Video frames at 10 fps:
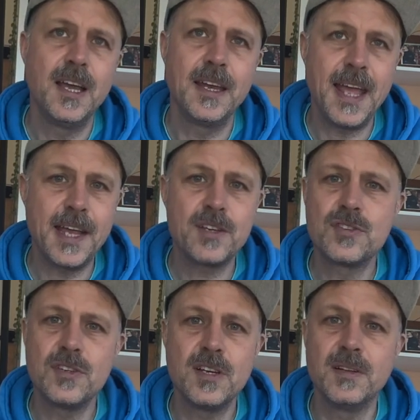an
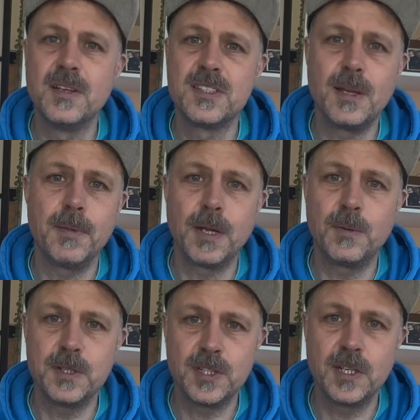extra
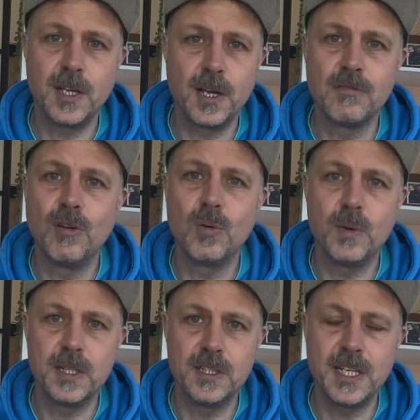something which can go
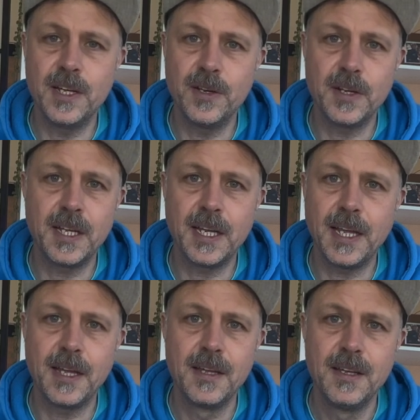wrong when you're dehooking
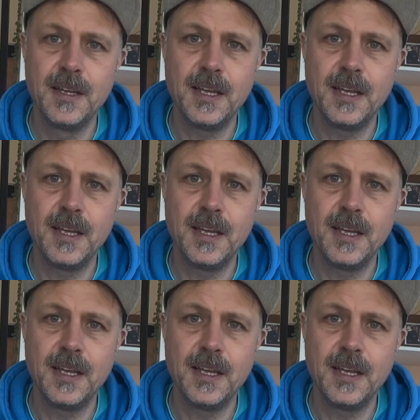it.